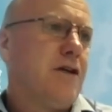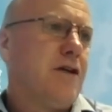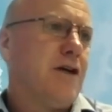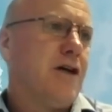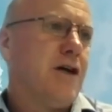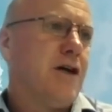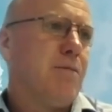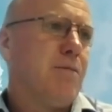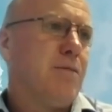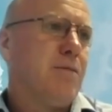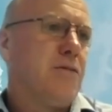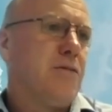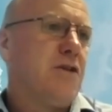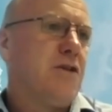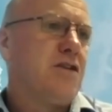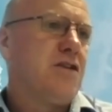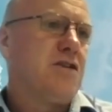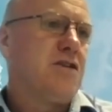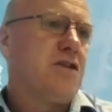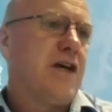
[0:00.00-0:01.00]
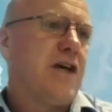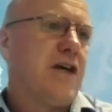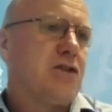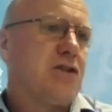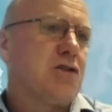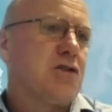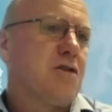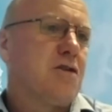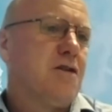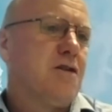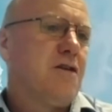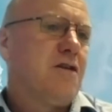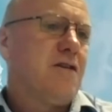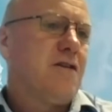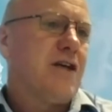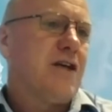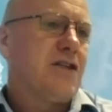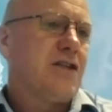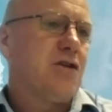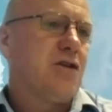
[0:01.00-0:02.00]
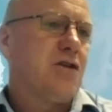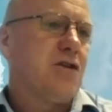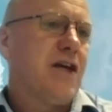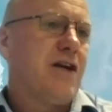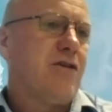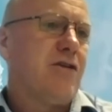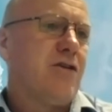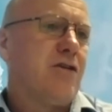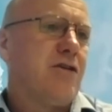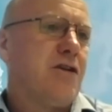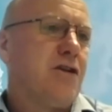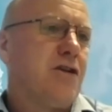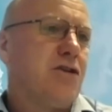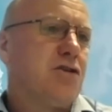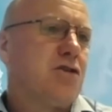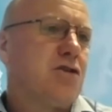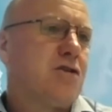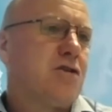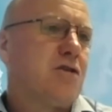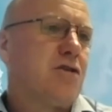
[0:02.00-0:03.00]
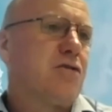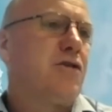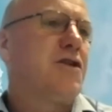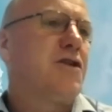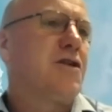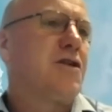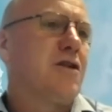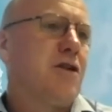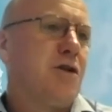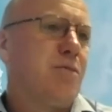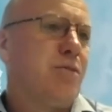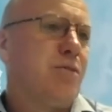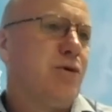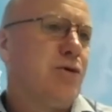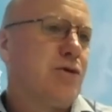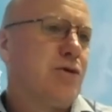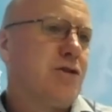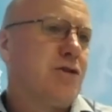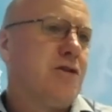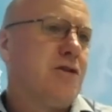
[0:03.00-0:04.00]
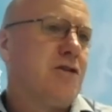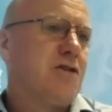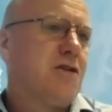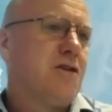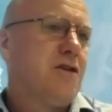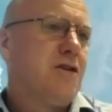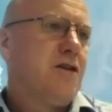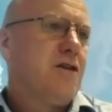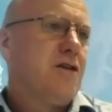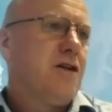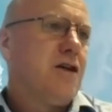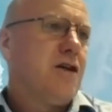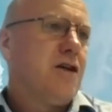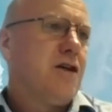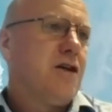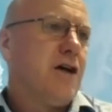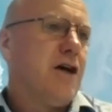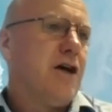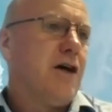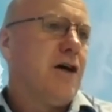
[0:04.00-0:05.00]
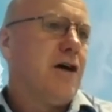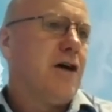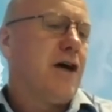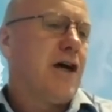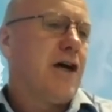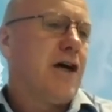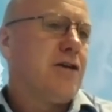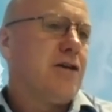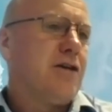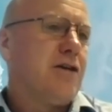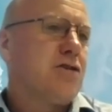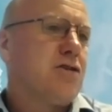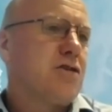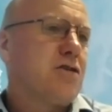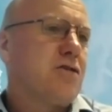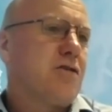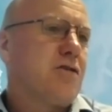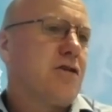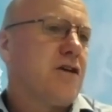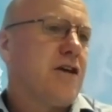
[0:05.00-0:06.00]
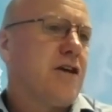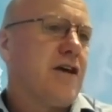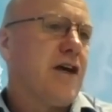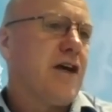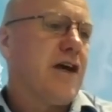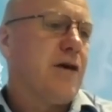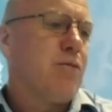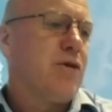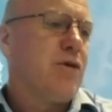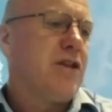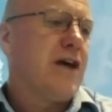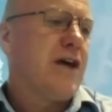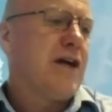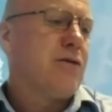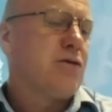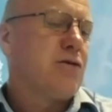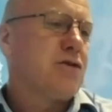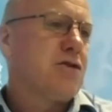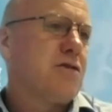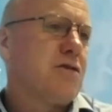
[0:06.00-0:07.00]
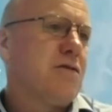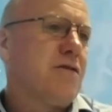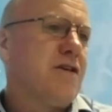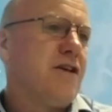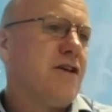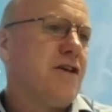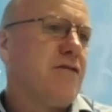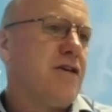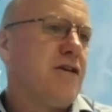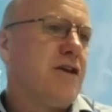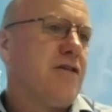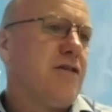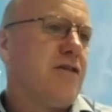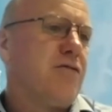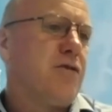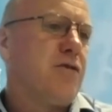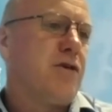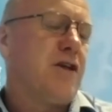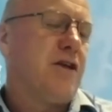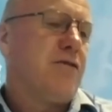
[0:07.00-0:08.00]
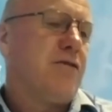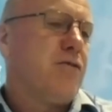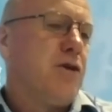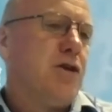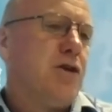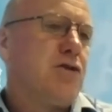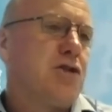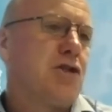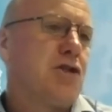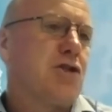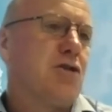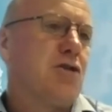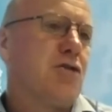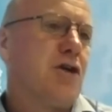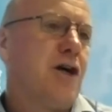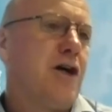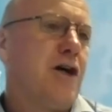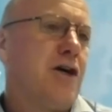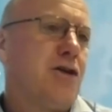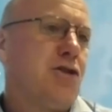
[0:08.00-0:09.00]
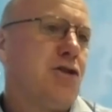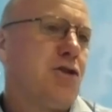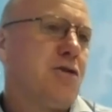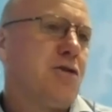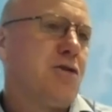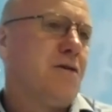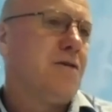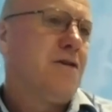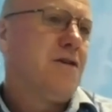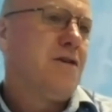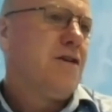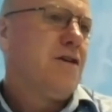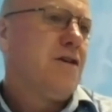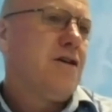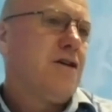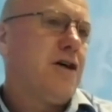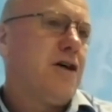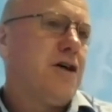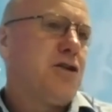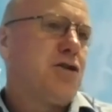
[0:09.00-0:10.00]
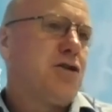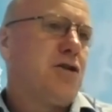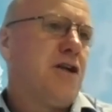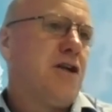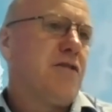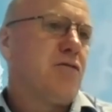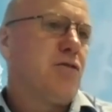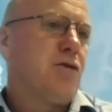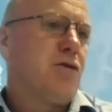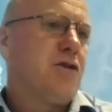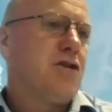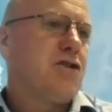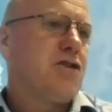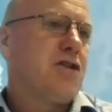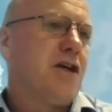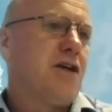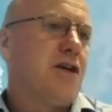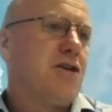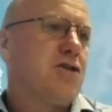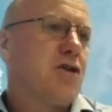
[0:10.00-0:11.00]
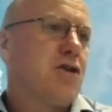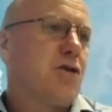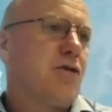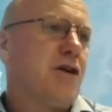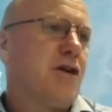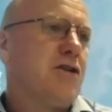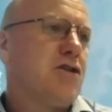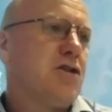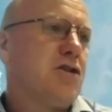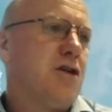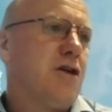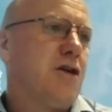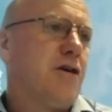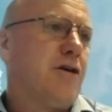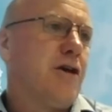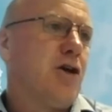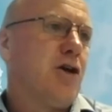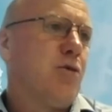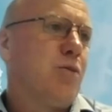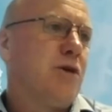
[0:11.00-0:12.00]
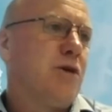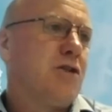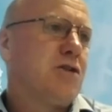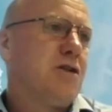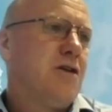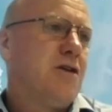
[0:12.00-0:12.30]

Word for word: Um, that's that's an area that is critically important. Uh, and and without if, if, we if we just look at hydrogen, hydrogen everyone is saying is a great scenario, but